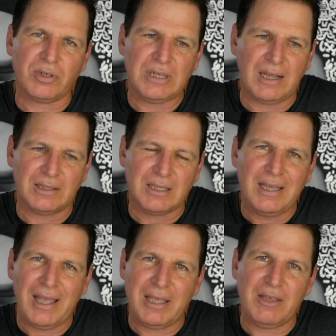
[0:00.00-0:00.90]
or not,
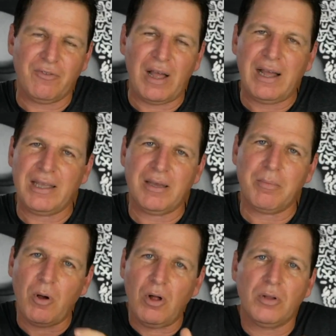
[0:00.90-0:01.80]
if I
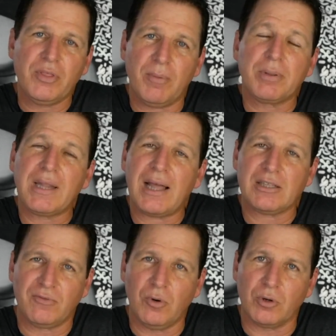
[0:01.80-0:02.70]
am on the
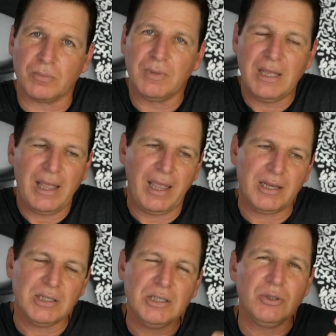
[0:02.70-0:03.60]
platform
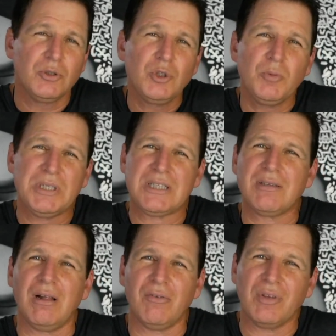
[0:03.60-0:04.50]
and YouTube
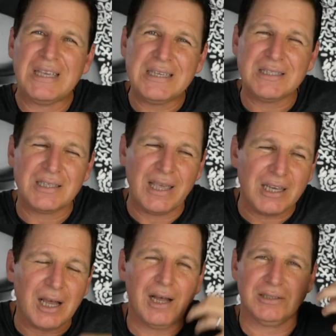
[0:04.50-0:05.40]
itself is a
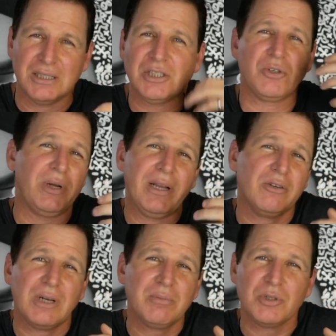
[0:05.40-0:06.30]
content
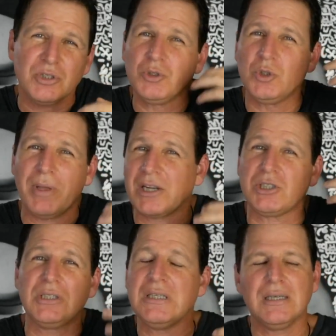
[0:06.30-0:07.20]
creator, because YouTube
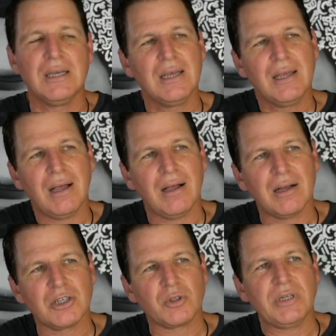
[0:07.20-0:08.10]
actually
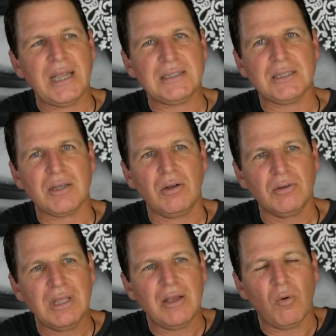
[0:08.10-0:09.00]
creates its
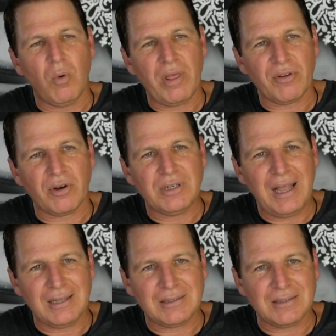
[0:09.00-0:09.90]
own, whether or
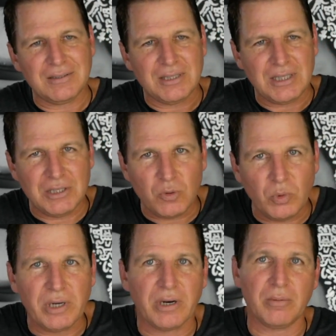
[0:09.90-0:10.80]
not, since
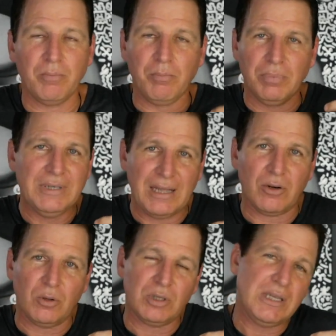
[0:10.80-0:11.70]
we are not
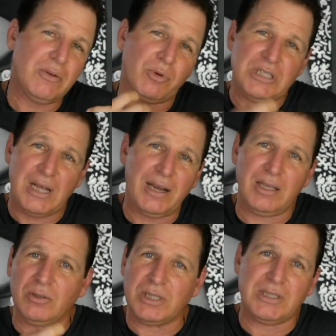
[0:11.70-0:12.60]
only
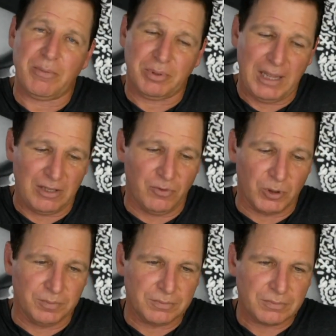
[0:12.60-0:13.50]
residing on the same platform,